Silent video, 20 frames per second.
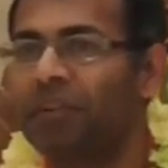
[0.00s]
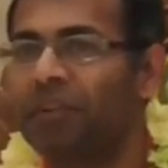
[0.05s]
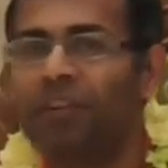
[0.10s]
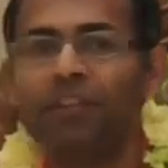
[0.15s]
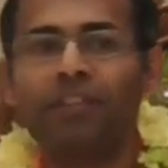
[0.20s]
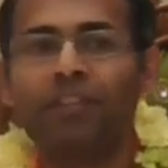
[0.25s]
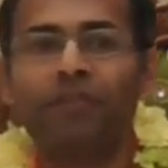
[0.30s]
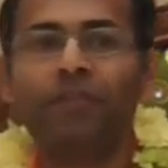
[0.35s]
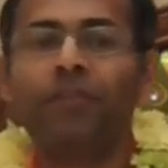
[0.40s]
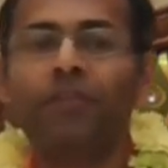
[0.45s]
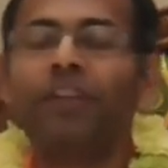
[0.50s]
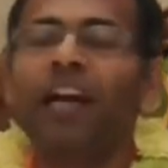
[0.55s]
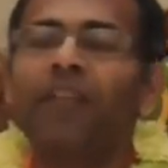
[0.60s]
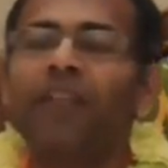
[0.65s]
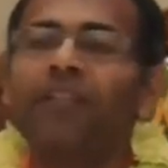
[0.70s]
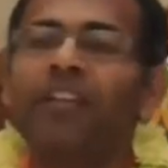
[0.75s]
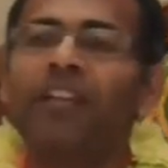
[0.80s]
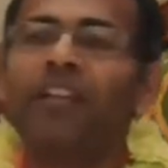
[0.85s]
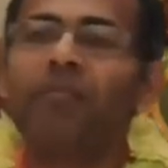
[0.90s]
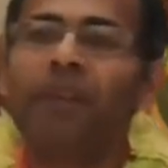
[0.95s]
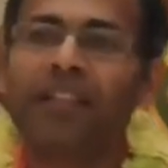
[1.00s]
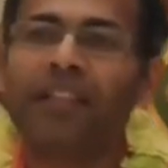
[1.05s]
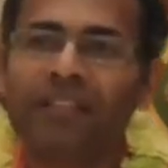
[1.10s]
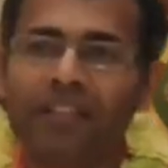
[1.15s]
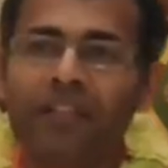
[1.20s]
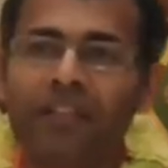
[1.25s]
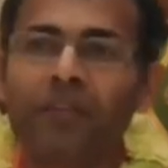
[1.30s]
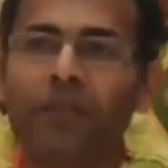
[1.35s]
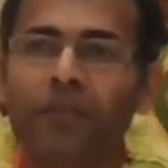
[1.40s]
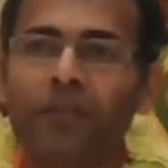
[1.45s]
Because if you have the
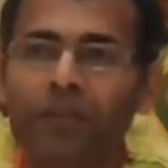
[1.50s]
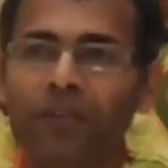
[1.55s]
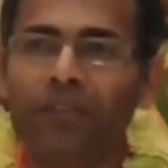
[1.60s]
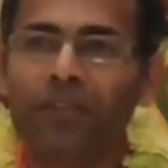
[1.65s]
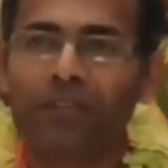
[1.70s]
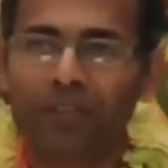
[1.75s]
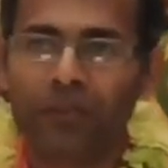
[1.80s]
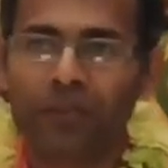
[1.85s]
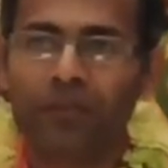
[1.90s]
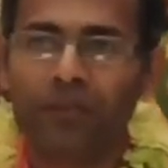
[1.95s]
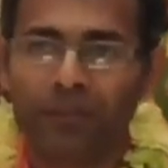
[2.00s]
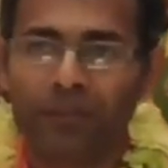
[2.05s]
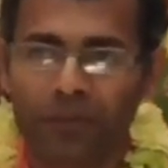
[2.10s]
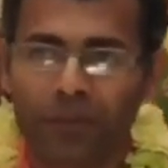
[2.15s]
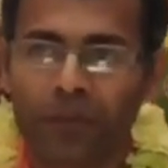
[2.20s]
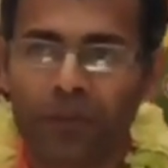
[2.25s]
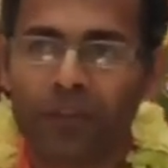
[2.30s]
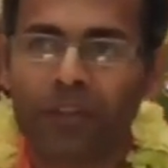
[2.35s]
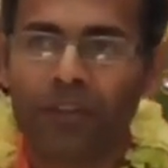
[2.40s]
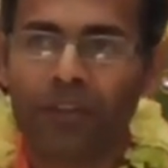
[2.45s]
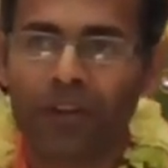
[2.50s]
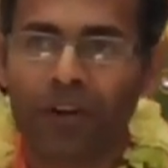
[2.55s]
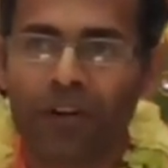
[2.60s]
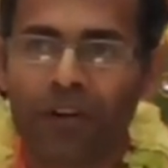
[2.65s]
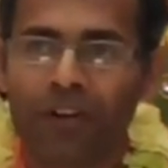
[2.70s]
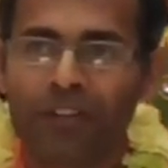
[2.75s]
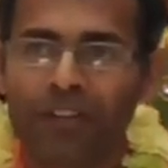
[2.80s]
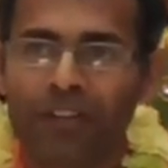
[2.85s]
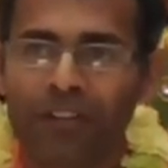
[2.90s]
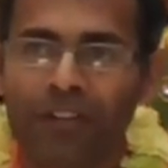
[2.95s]
capacity to know the
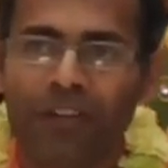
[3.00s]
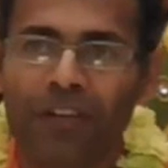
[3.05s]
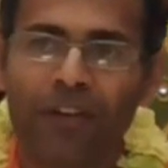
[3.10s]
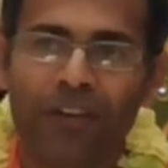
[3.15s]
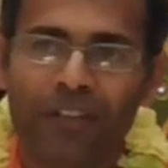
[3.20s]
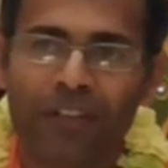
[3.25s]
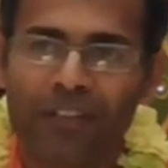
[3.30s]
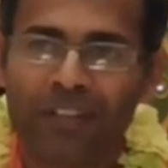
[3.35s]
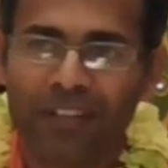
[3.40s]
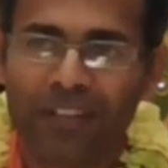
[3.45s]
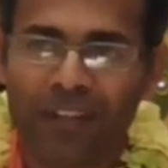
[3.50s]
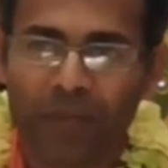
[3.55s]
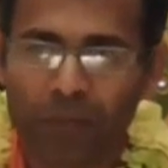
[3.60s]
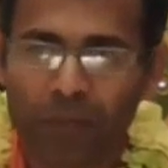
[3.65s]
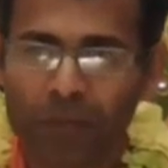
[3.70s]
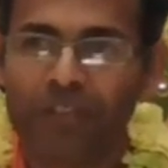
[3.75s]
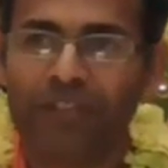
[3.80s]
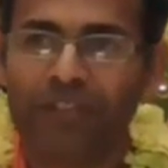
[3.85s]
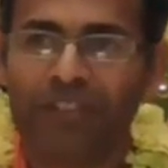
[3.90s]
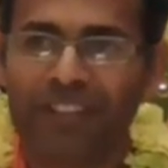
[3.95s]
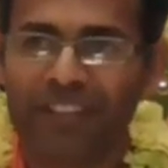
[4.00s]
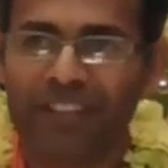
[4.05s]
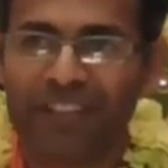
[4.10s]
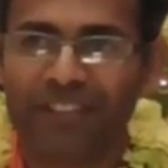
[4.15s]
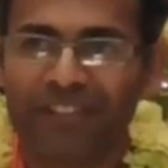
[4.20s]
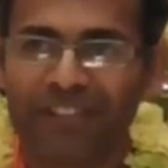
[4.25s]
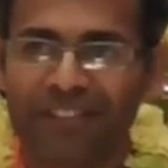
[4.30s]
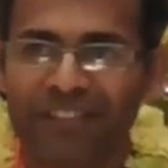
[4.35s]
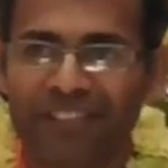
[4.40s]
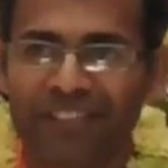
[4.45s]
law, laws are more strict
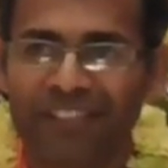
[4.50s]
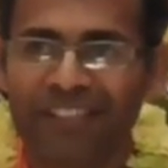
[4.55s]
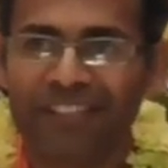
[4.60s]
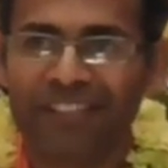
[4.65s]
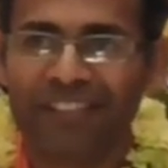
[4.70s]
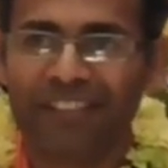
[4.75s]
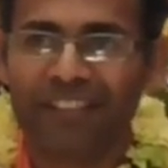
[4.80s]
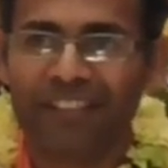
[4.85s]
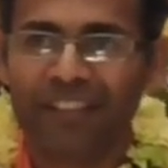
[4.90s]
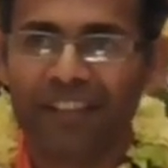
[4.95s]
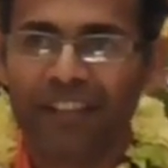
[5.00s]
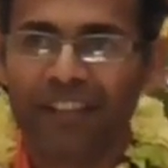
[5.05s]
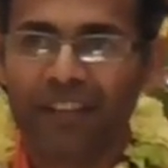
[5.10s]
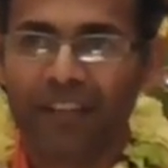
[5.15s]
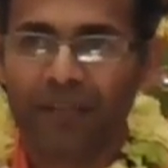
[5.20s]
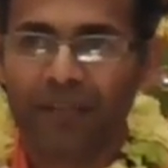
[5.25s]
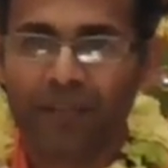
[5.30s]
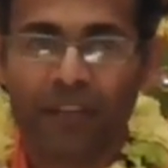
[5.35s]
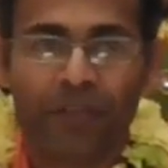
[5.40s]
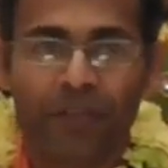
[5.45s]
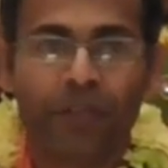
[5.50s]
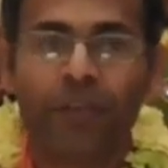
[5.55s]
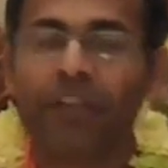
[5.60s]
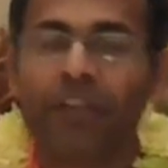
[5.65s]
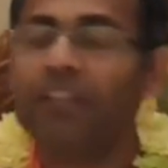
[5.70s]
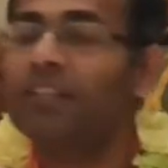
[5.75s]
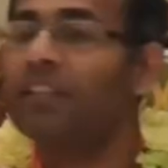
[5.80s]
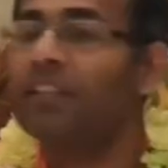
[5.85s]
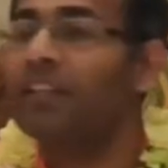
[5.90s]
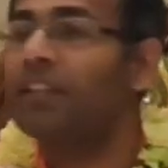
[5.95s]
now. But if you
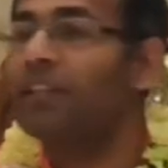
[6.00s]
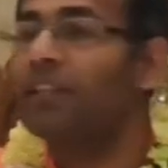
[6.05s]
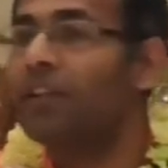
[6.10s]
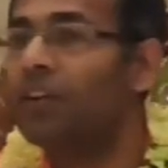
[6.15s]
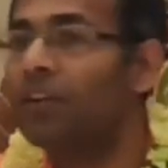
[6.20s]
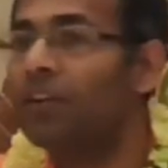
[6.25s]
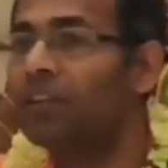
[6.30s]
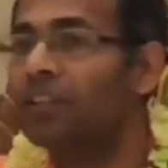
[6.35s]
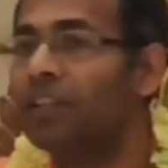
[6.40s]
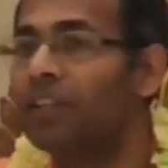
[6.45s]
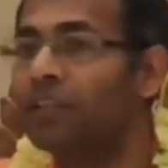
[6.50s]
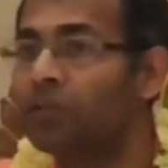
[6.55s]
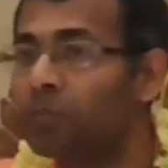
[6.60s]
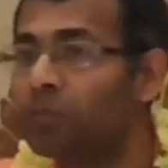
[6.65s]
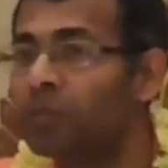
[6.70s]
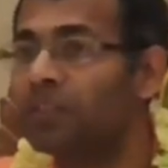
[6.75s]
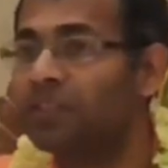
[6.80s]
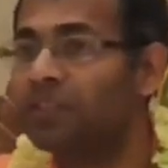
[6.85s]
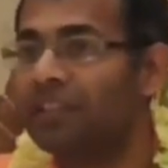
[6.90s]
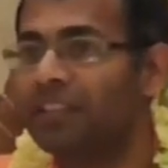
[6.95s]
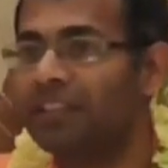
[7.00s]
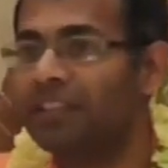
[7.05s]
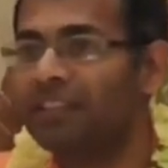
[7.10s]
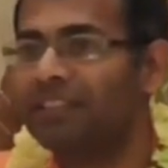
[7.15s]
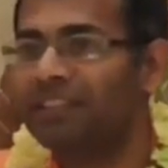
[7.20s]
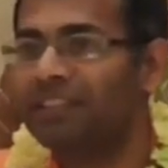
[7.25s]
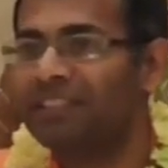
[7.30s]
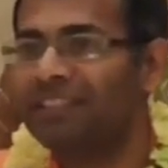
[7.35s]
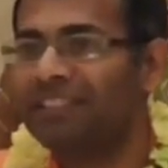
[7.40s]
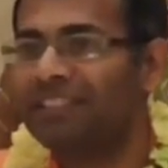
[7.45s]
understand the law, they are super strict.
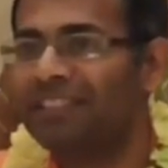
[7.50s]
